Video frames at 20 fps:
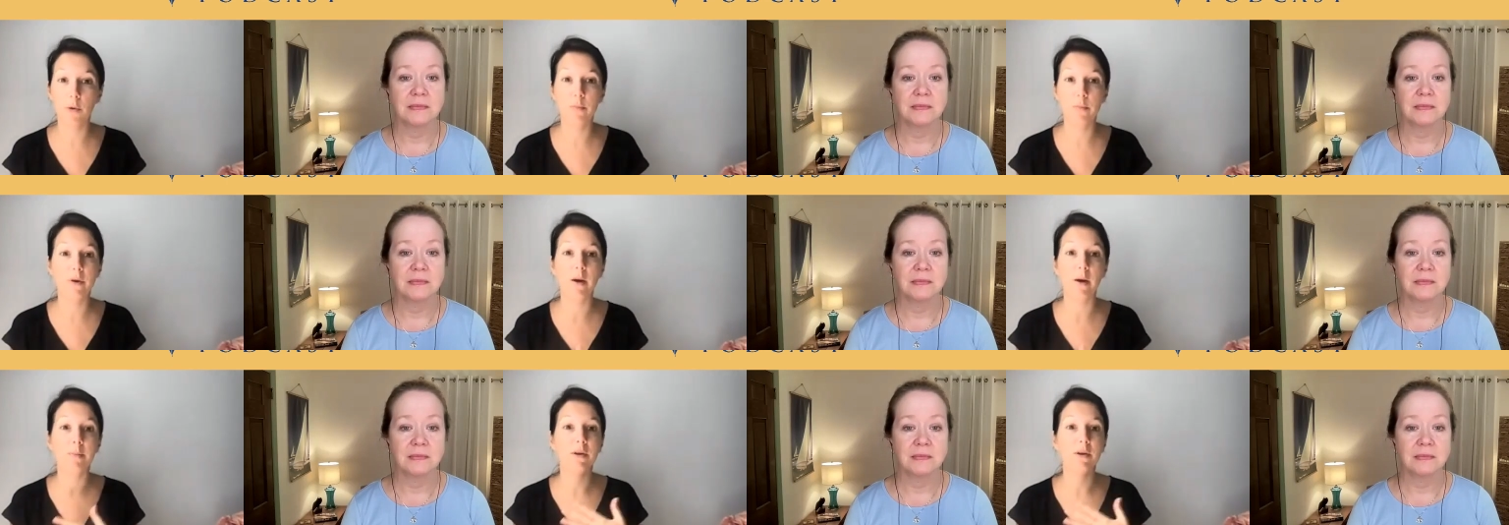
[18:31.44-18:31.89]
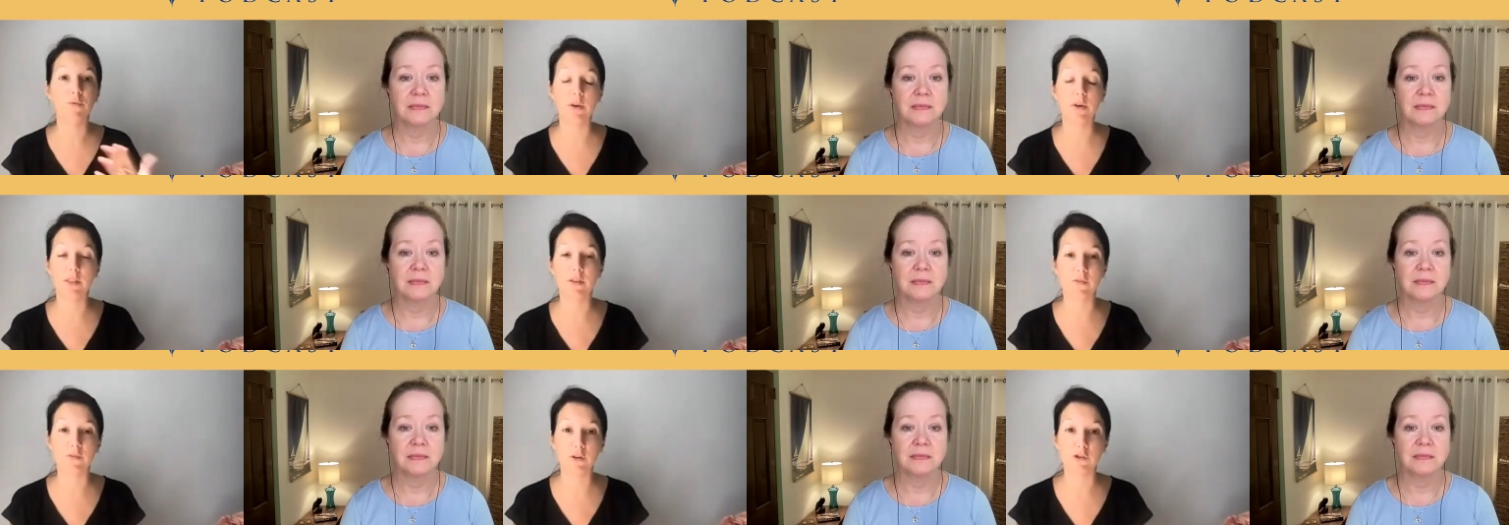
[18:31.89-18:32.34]
Speaker 1: open up and
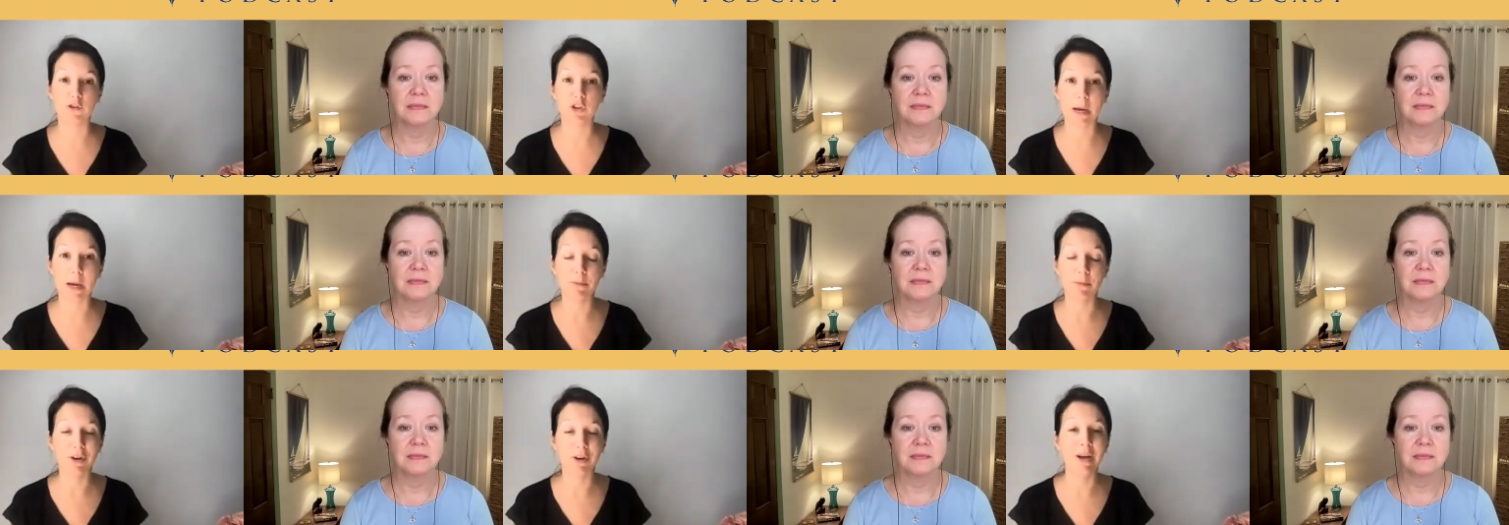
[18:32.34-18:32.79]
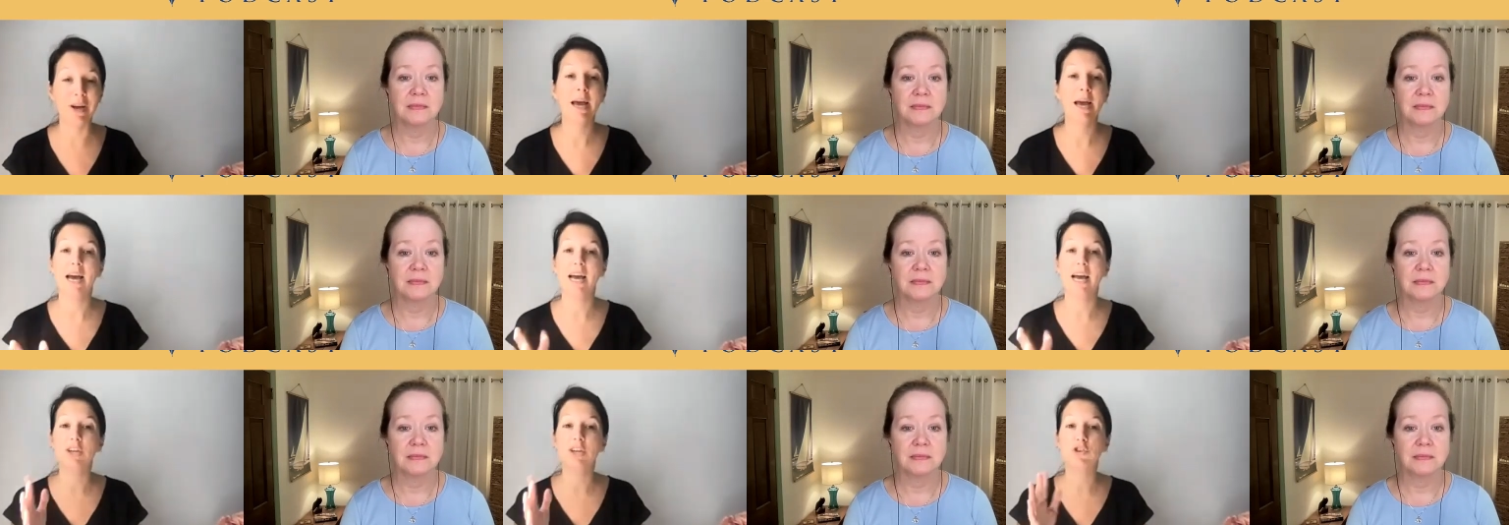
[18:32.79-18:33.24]
read the first chapter
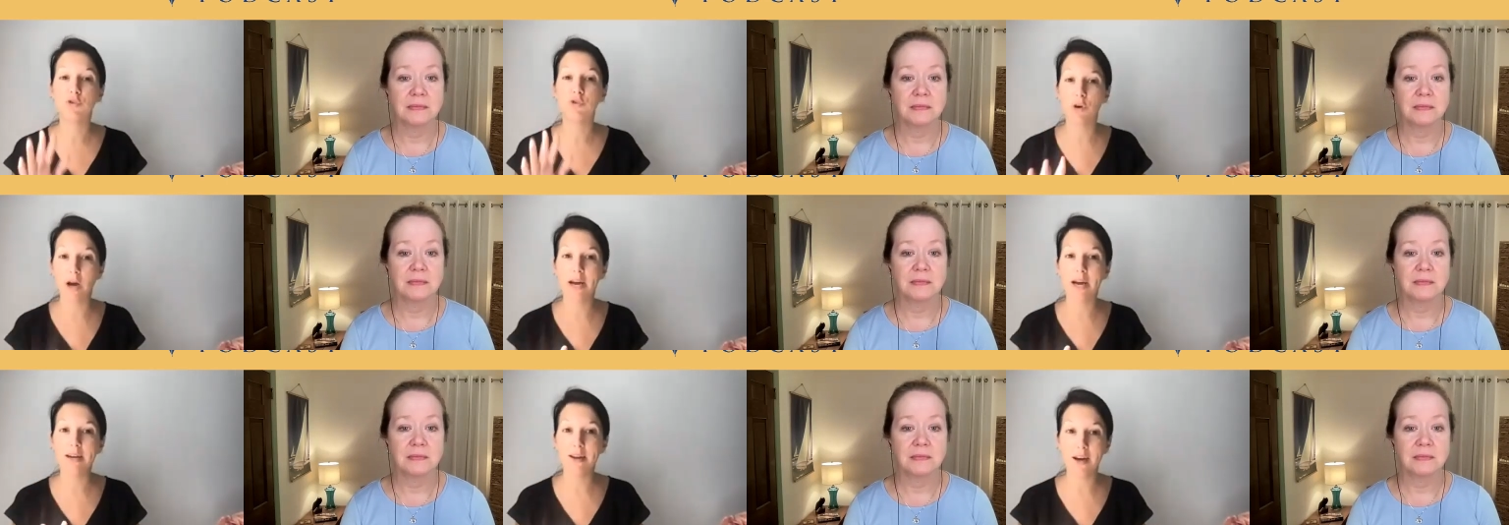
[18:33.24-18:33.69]
and try